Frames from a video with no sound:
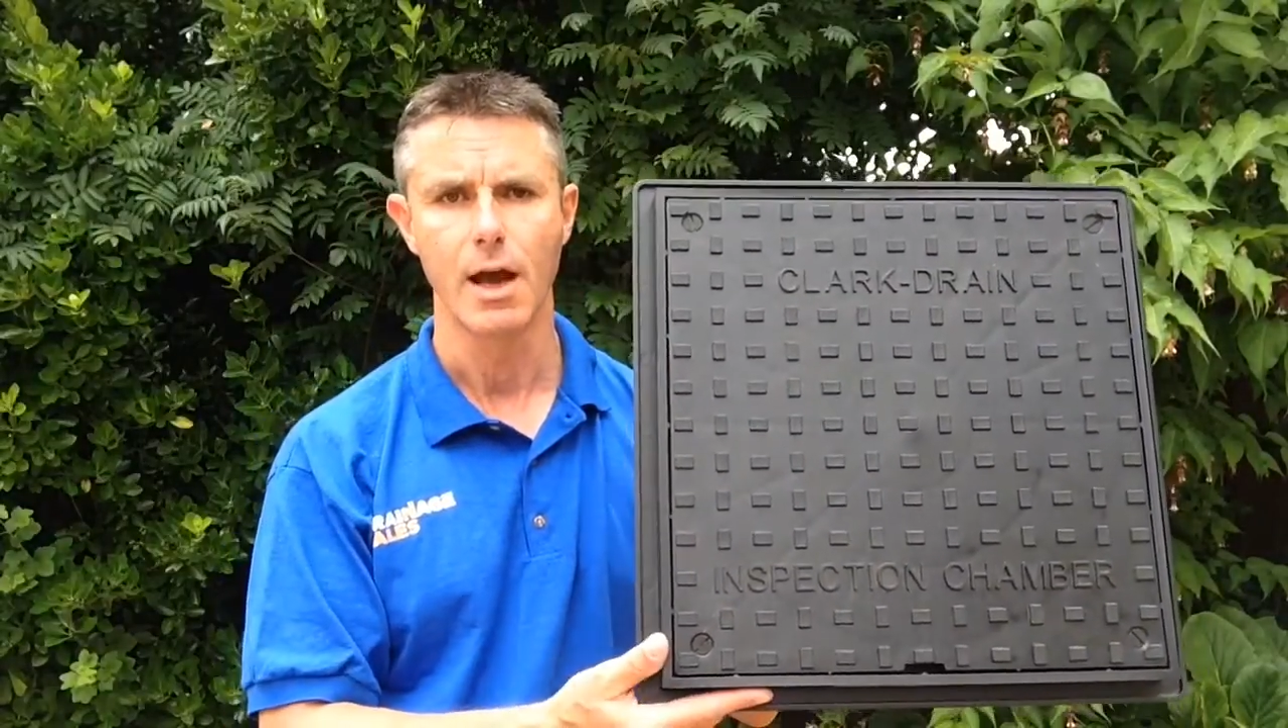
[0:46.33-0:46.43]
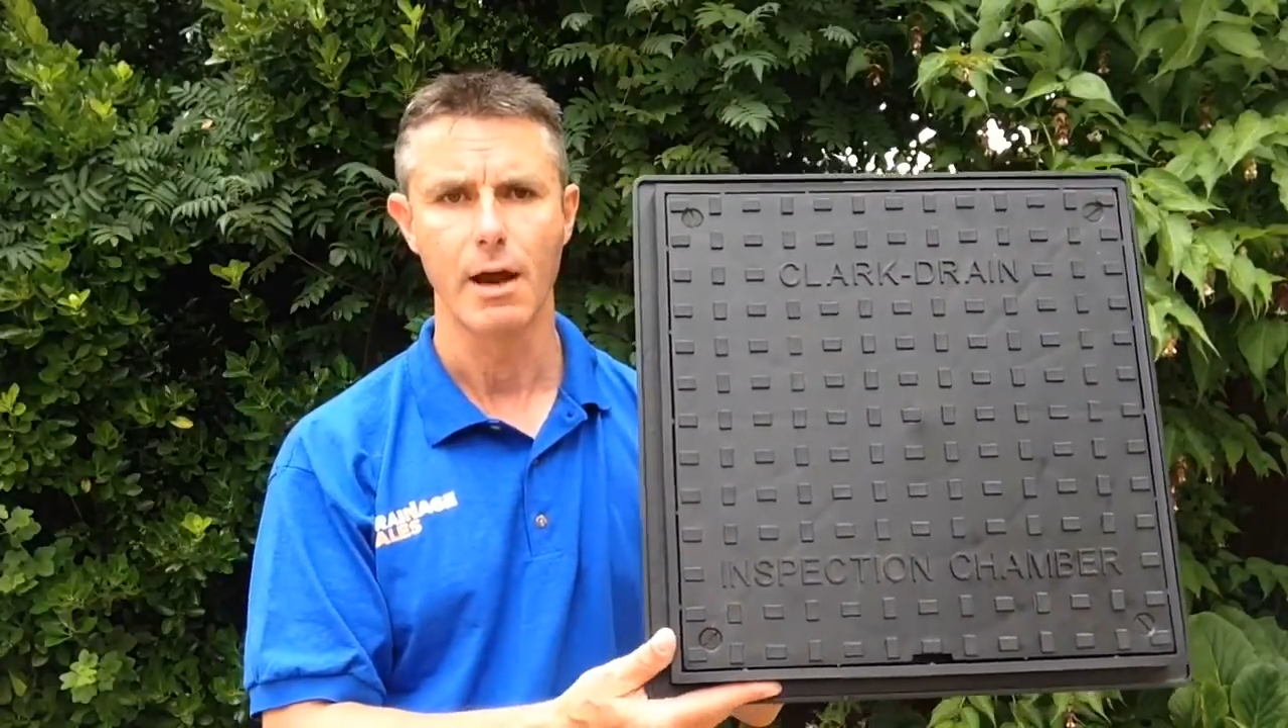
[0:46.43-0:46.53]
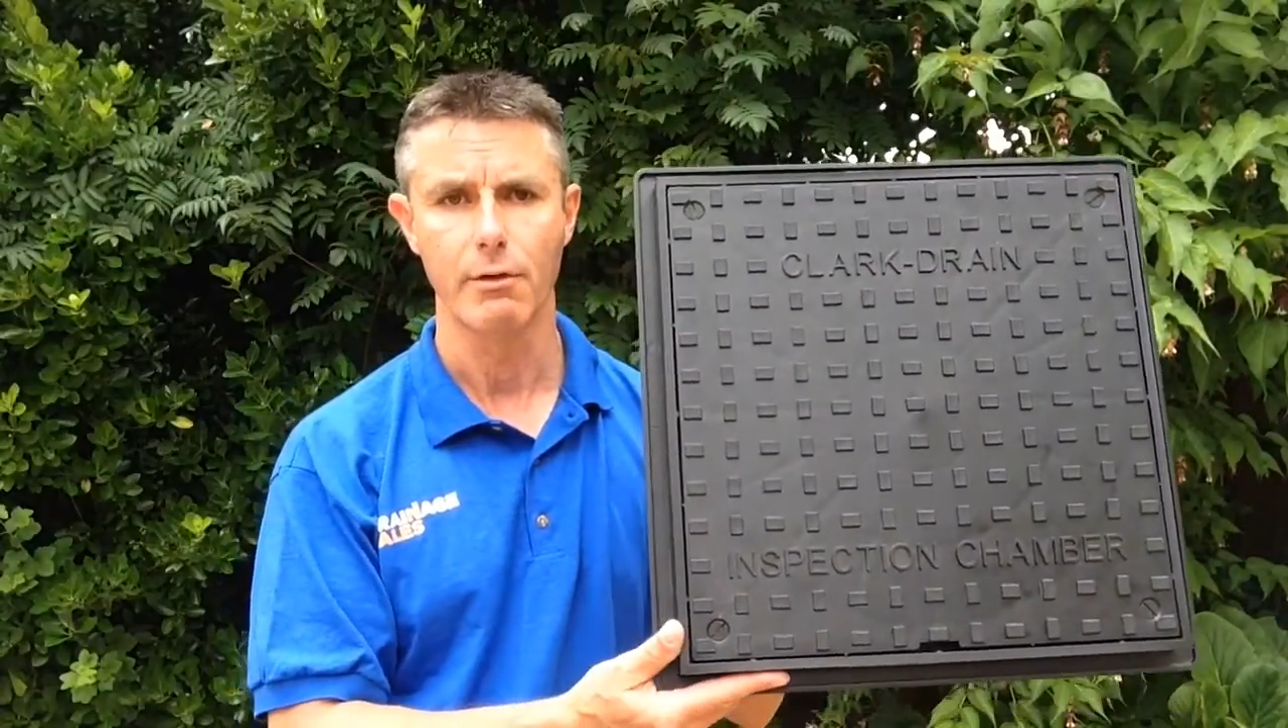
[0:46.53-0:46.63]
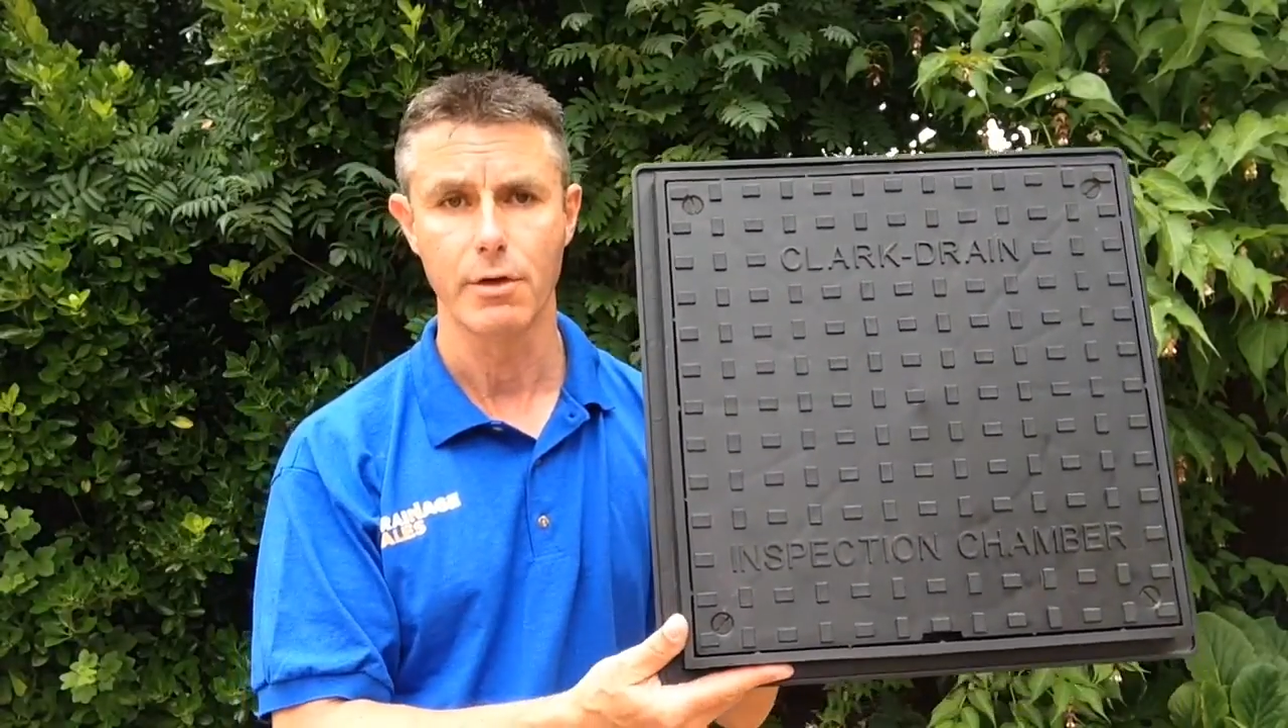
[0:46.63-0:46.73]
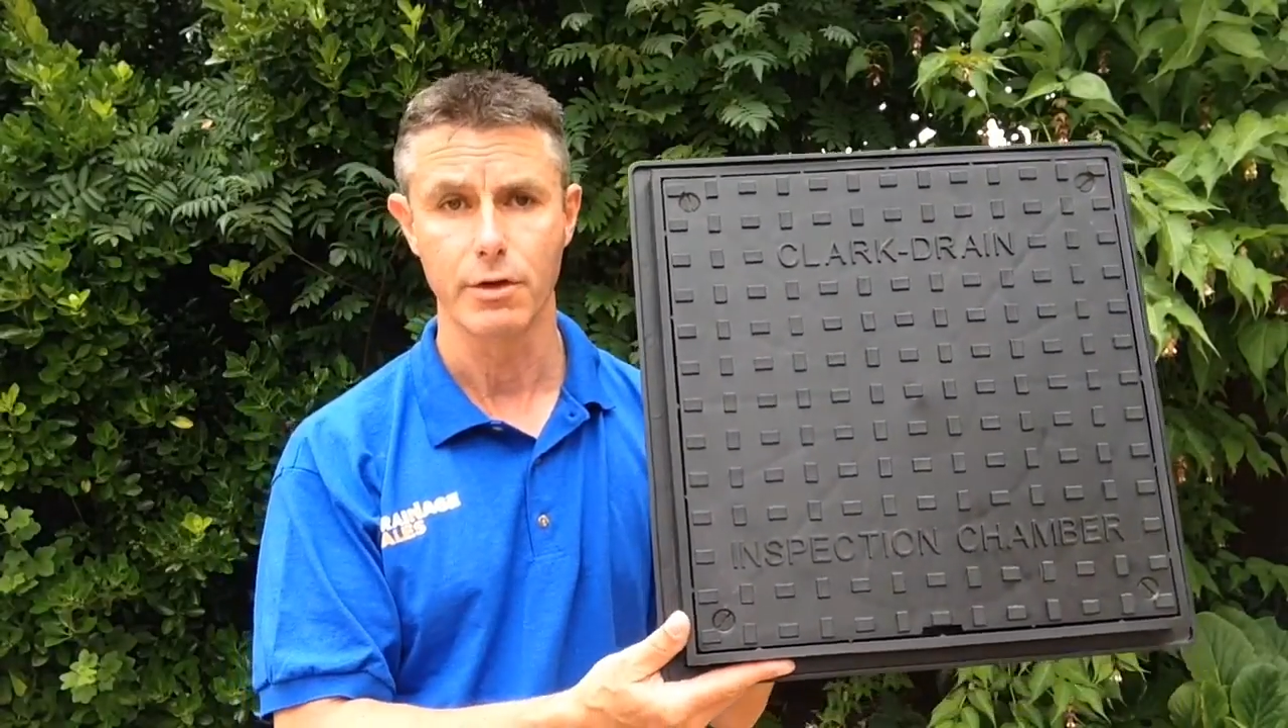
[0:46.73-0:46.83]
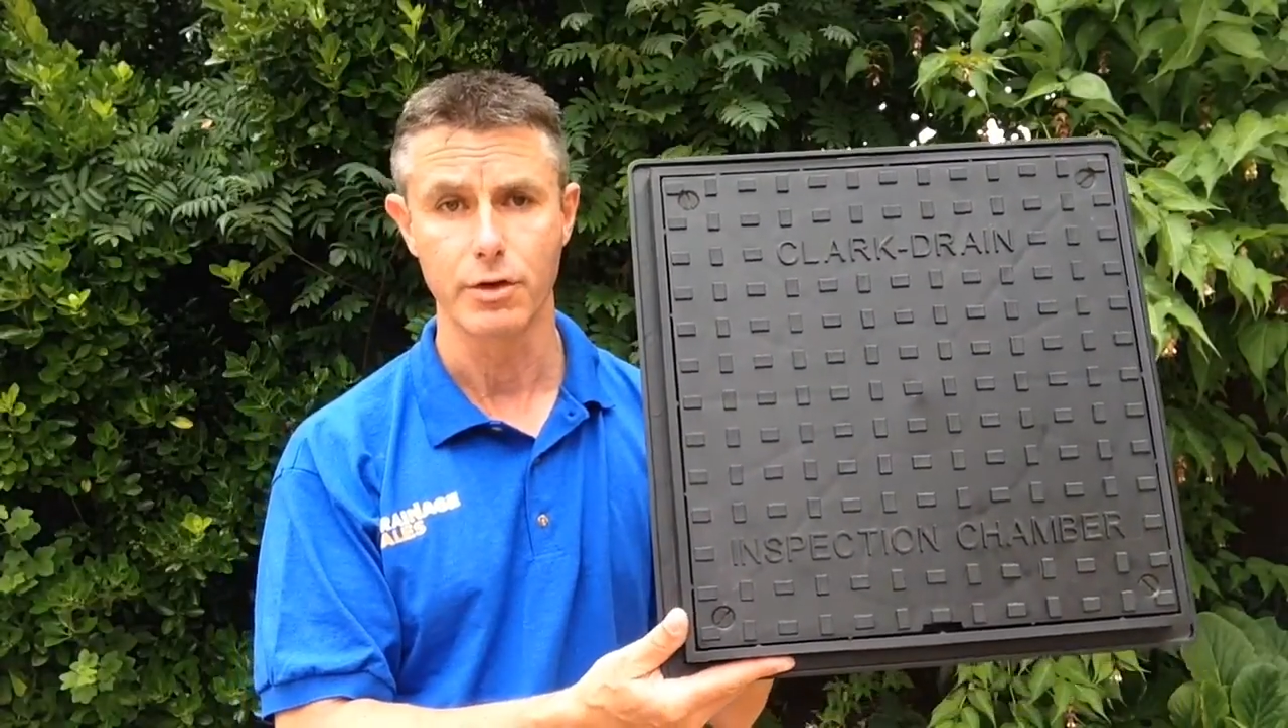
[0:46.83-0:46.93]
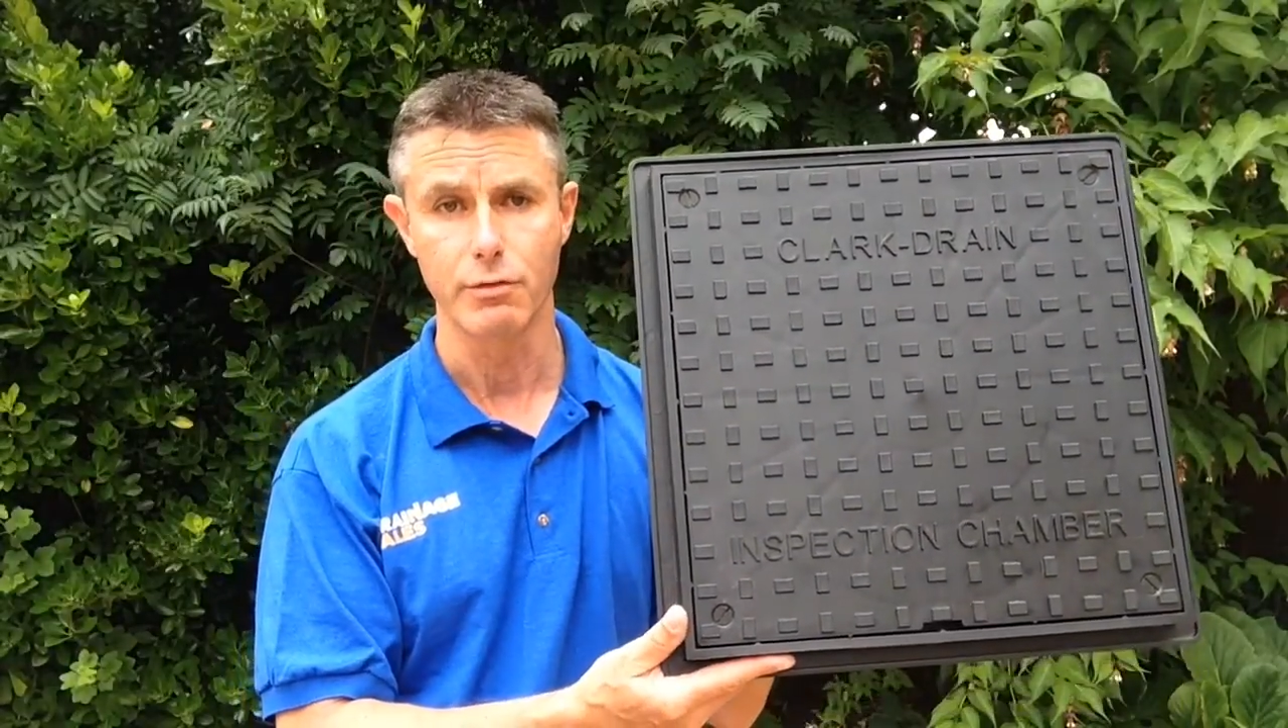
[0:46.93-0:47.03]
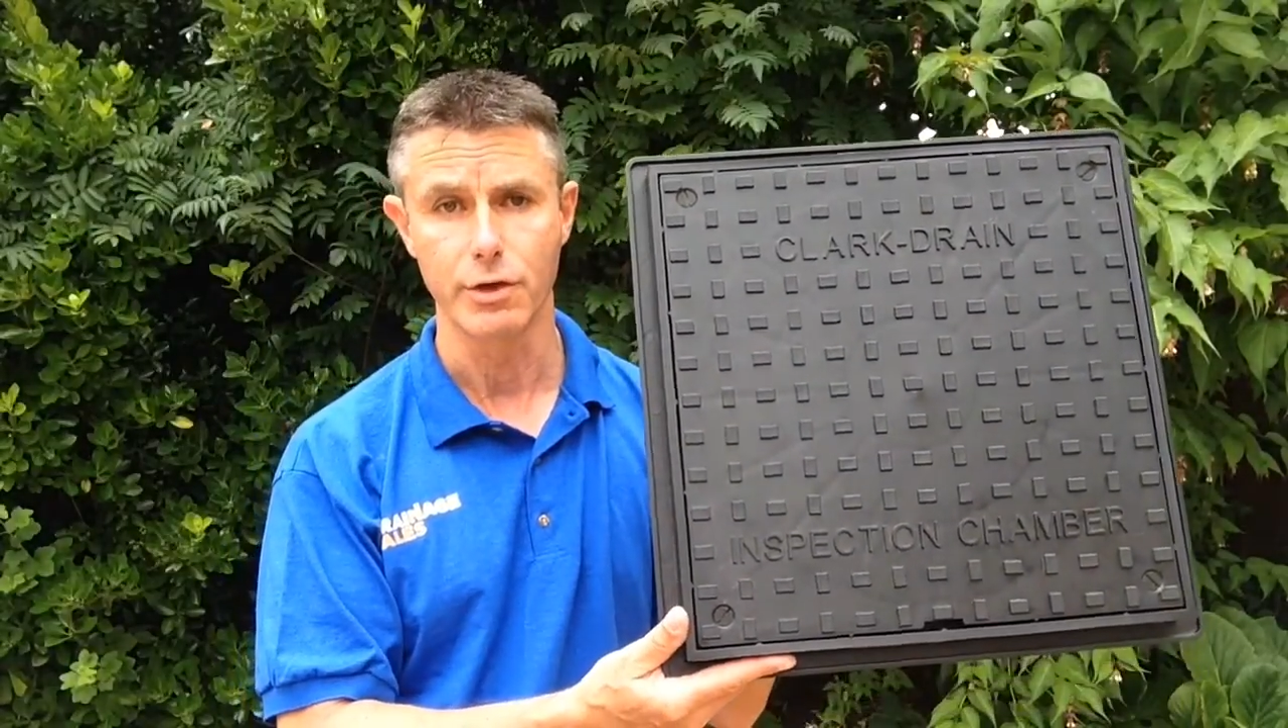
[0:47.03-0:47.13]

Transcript: area that you